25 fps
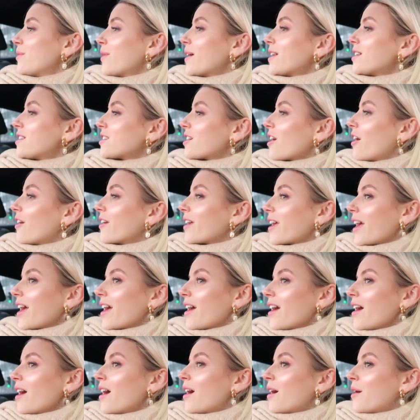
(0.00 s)
went to go and
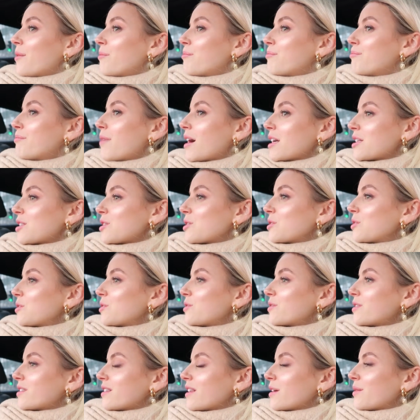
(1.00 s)
get
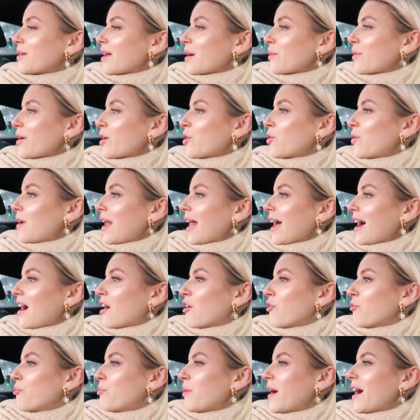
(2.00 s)
mussels, and they were like, we're all
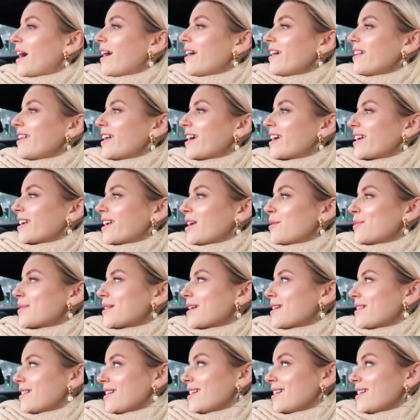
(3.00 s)
out. But, like, he was like,